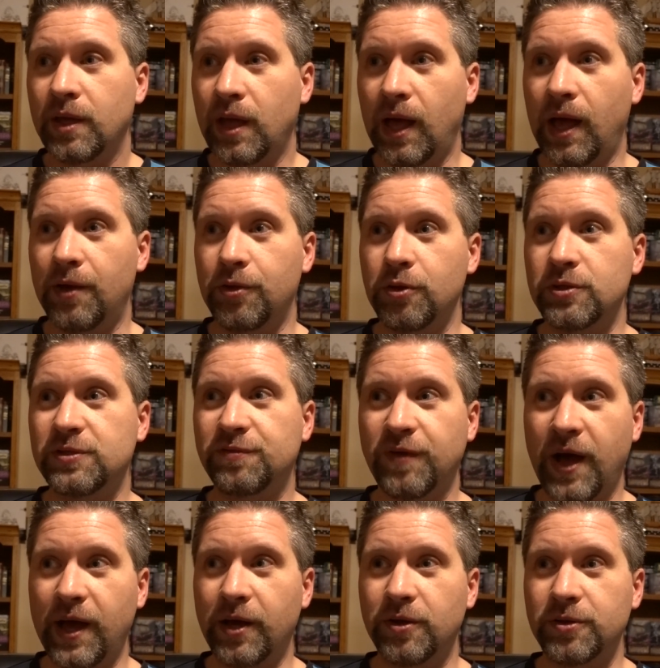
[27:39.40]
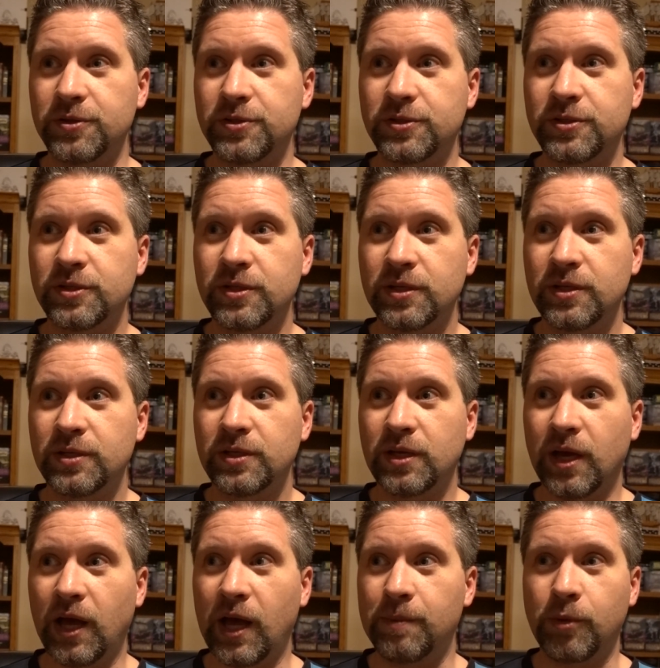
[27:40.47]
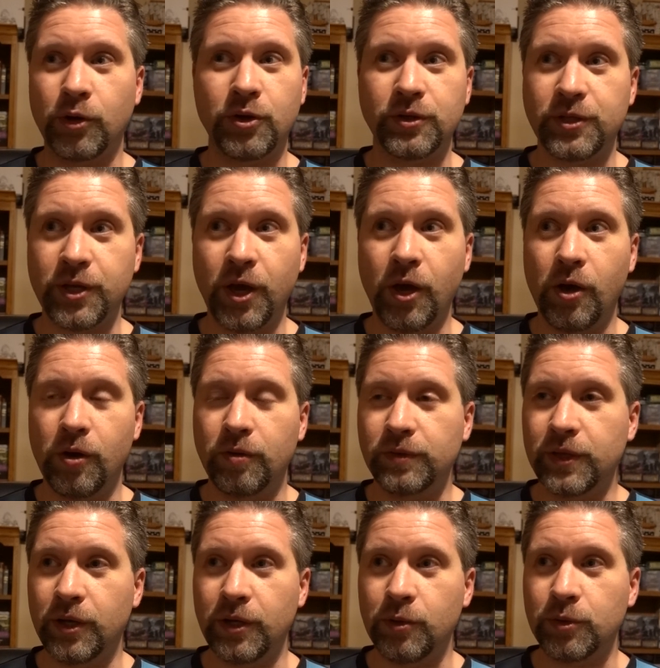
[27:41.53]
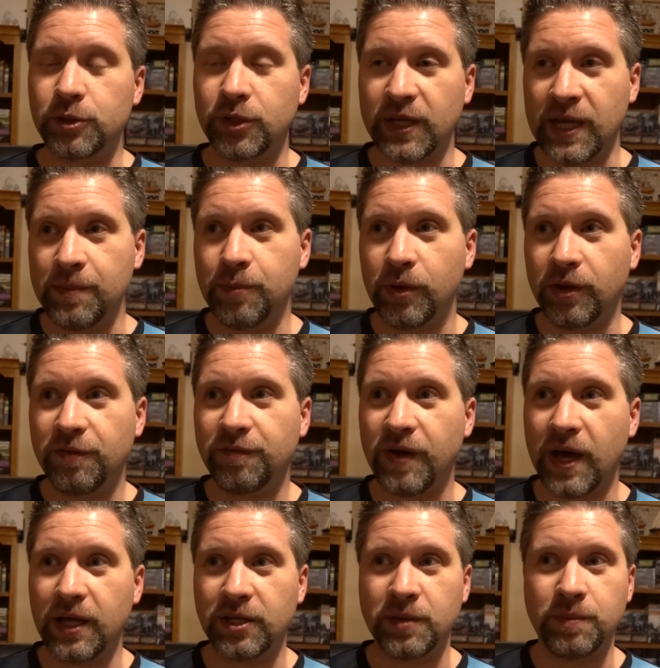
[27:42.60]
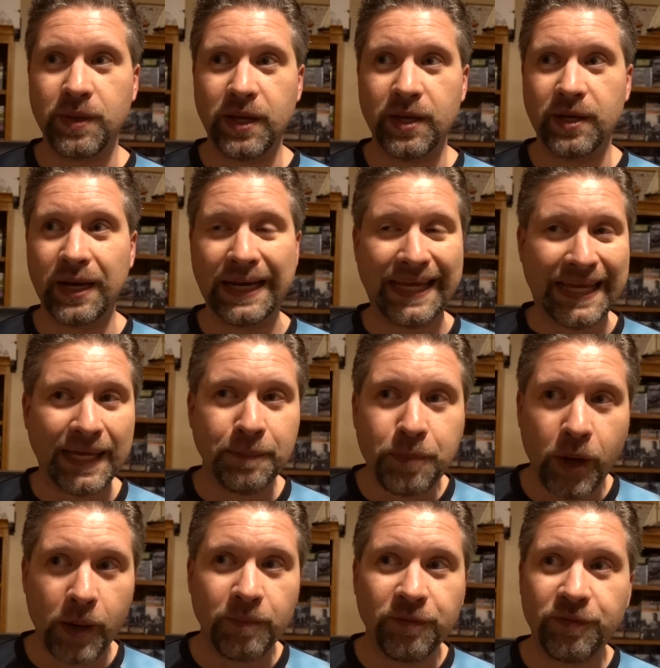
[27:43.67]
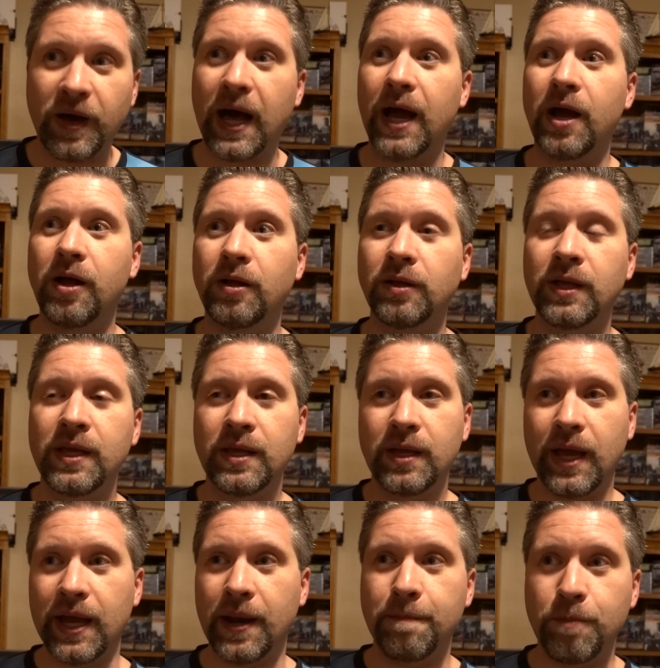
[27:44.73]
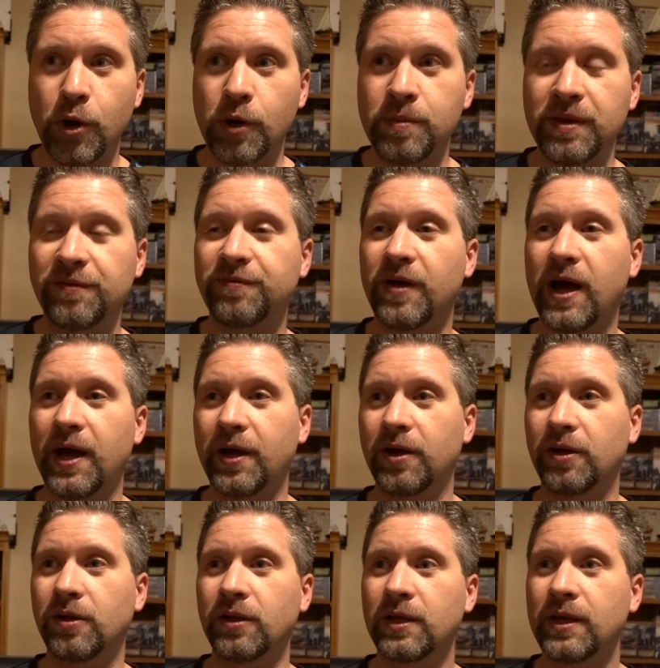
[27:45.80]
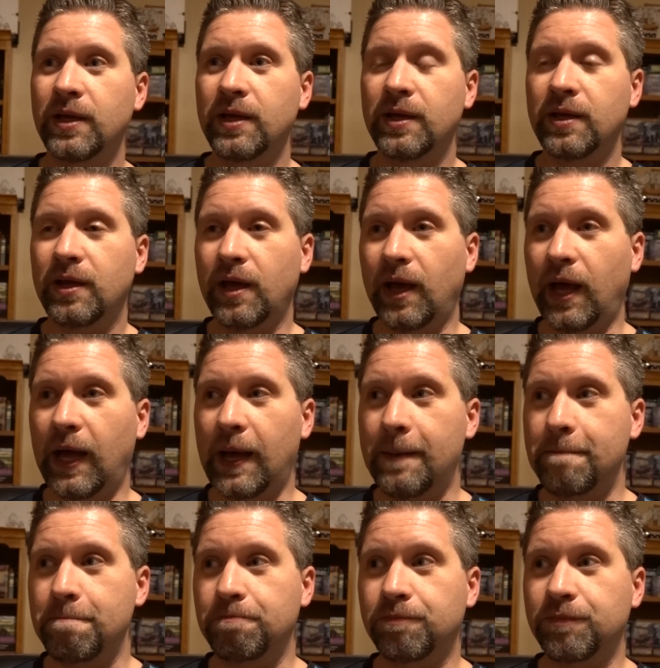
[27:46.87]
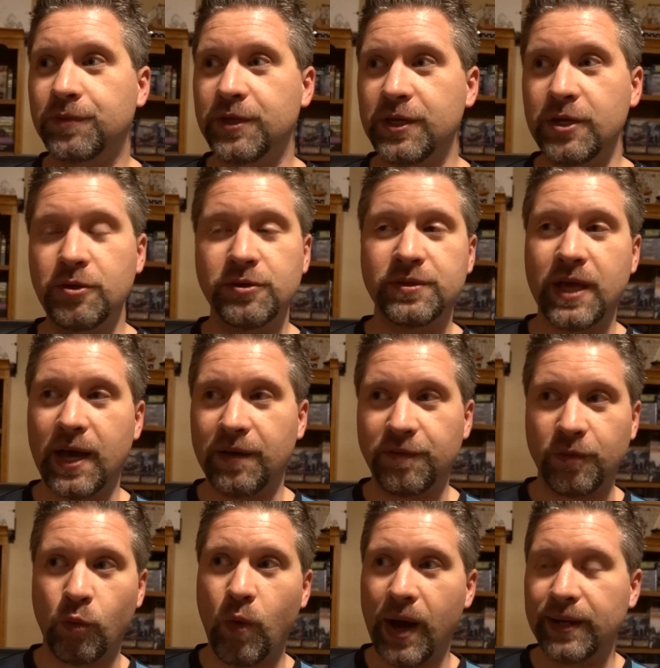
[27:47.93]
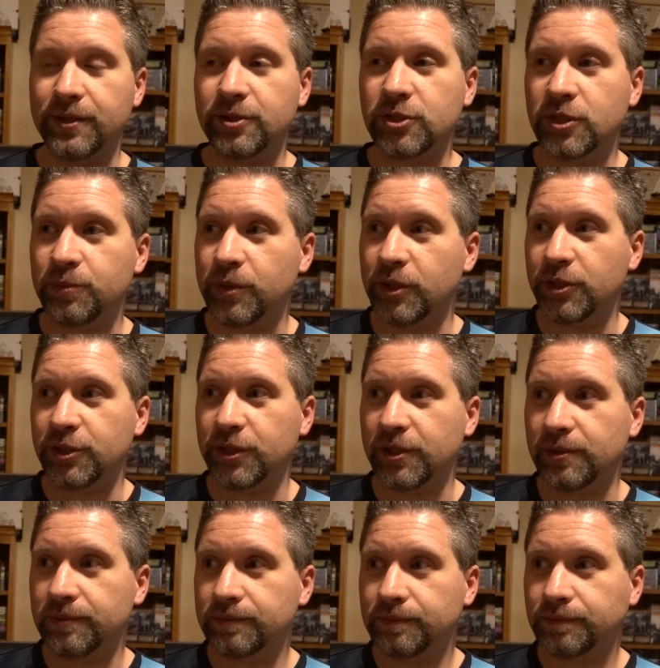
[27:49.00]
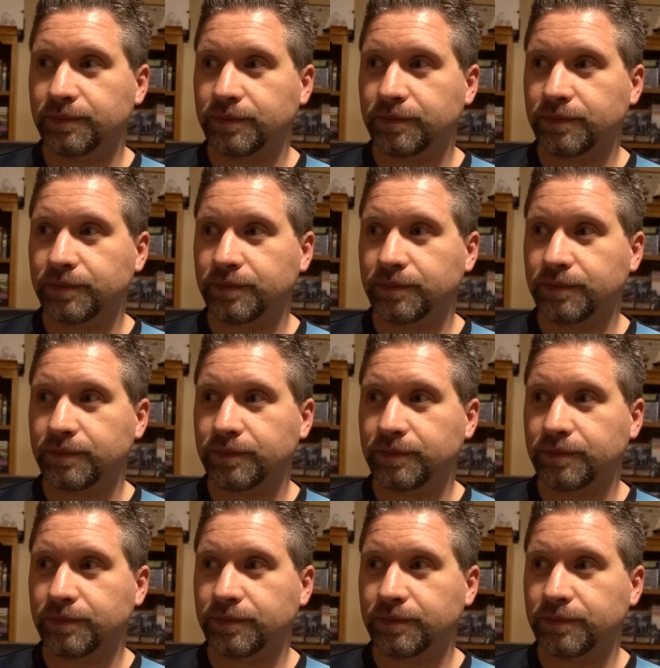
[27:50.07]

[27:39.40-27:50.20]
those files are good to go. You want your ebook file to be in an EPUB file and a Mobi file to use that for wide distribution.